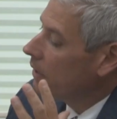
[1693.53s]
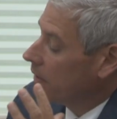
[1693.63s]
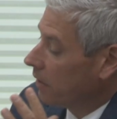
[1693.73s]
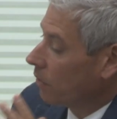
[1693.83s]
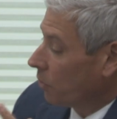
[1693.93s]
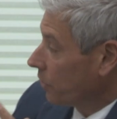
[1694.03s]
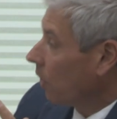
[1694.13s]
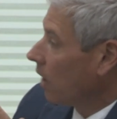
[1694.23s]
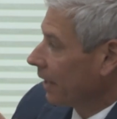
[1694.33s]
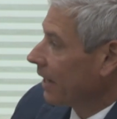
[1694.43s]
those are
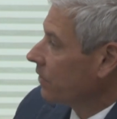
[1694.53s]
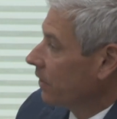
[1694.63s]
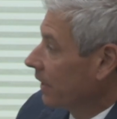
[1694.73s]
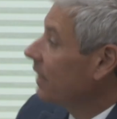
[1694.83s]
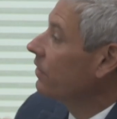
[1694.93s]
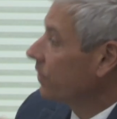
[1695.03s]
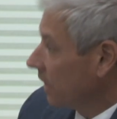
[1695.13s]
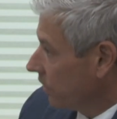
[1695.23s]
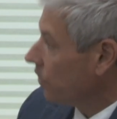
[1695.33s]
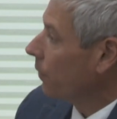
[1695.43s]
all excellent
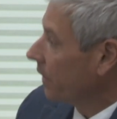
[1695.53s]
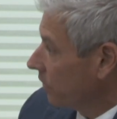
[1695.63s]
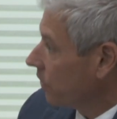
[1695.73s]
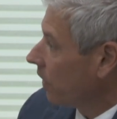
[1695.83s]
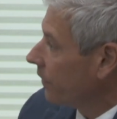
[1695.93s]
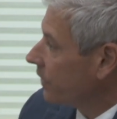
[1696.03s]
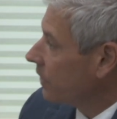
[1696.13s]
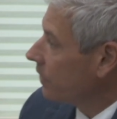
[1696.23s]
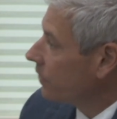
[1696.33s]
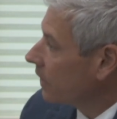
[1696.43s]
constituent
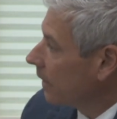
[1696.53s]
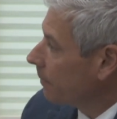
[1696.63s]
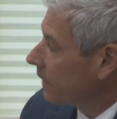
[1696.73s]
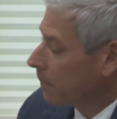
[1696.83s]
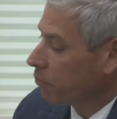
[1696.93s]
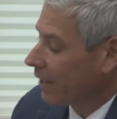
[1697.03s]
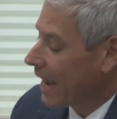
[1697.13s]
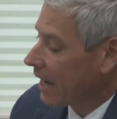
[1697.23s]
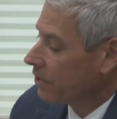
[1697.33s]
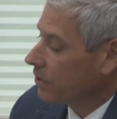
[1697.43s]
services um, type
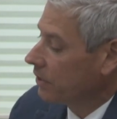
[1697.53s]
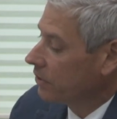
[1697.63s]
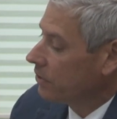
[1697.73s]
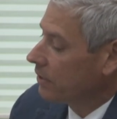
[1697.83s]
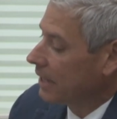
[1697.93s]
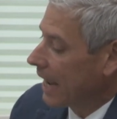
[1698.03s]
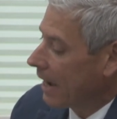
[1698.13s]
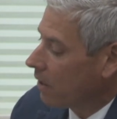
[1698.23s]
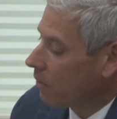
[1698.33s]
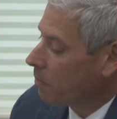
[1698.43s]
reactions
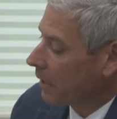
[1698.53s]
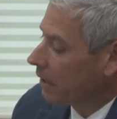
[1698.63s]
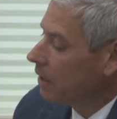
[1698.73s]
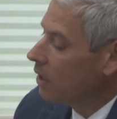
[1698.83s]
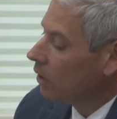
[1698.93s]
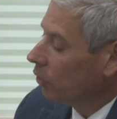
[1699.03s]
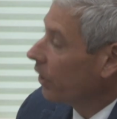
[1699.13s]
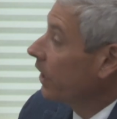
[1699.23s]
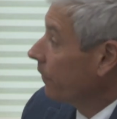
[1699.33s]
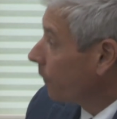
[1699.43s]
now, but
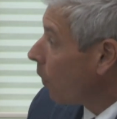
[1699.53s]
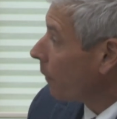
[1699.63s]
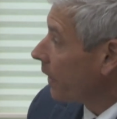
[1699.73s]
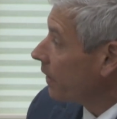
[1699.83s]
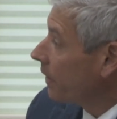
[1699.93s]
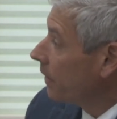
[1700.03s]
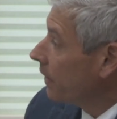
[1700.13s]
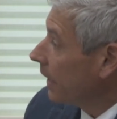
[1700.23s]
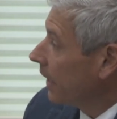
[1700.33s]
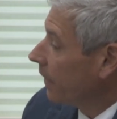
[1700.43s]
looking forward,
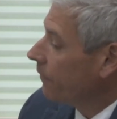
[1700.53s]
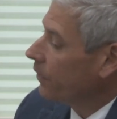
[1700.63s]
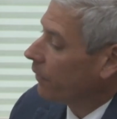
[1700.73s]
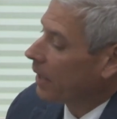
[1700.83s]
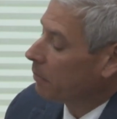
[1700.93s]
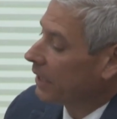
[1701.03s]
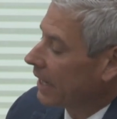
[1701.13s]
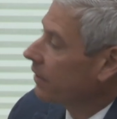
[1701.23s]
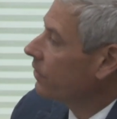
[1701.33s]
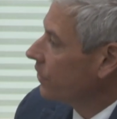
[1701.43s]
if you're able to
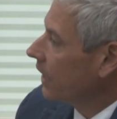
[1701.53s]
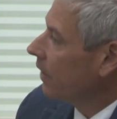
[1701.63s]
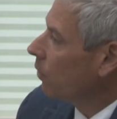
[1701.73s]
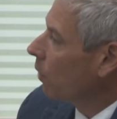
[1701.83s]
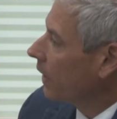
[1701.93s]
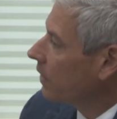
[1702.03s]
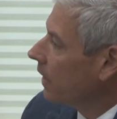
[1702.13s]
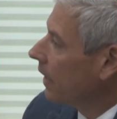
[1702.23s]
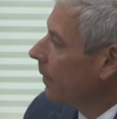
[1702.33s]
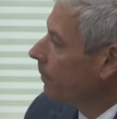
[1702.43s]
get the seat, what
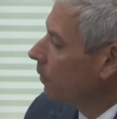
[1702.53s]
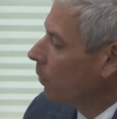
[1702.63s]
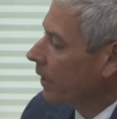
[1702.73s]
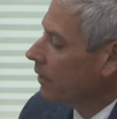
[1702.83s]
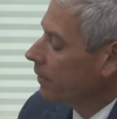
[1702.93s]
um, what